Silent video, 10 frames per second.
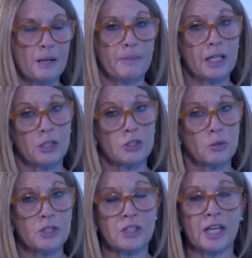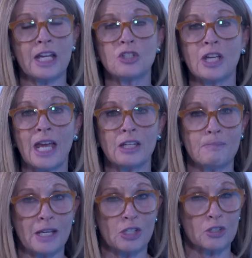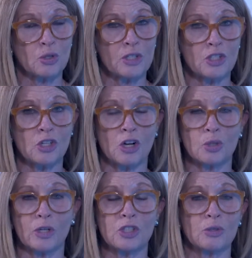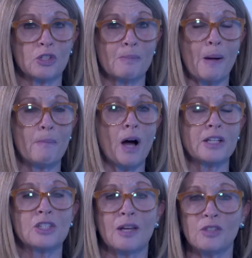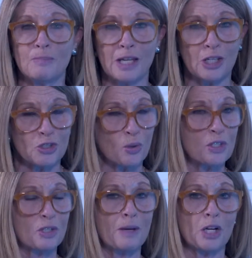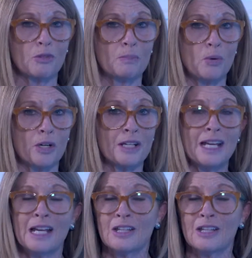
making a choice to get educated, making a choice to talk to our children about body safety, making a choice to make a report.